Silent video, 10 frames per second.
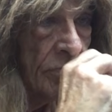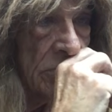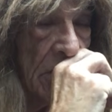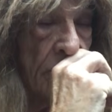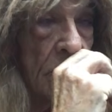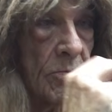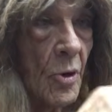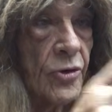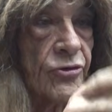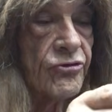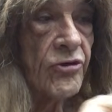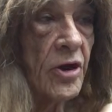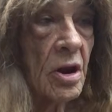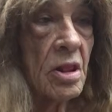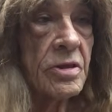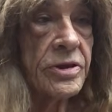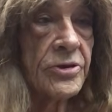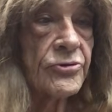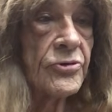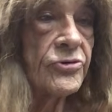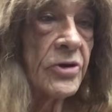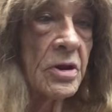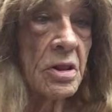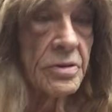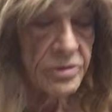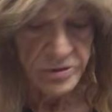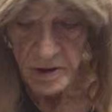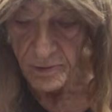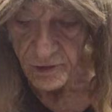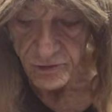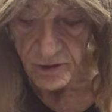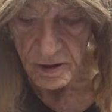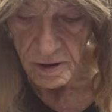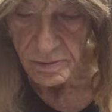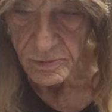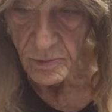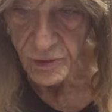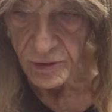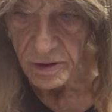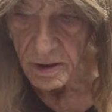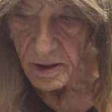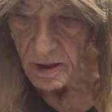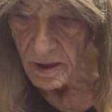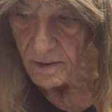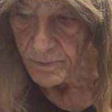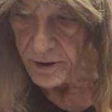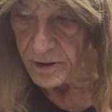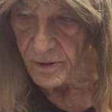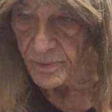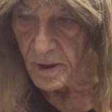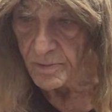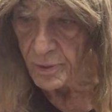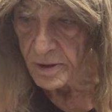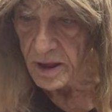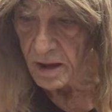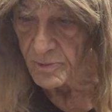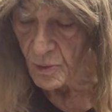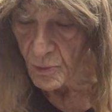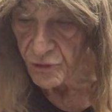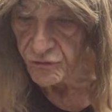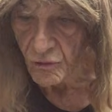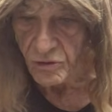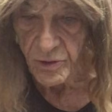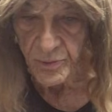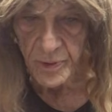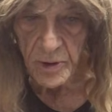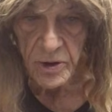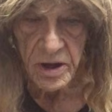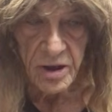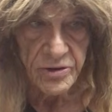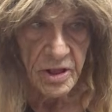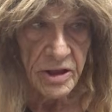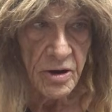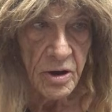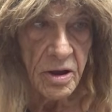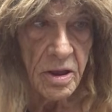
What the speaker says: covering most channels, History Channel, Discovery Channel, with Peter von Puttkammer, which shows a very nice, clear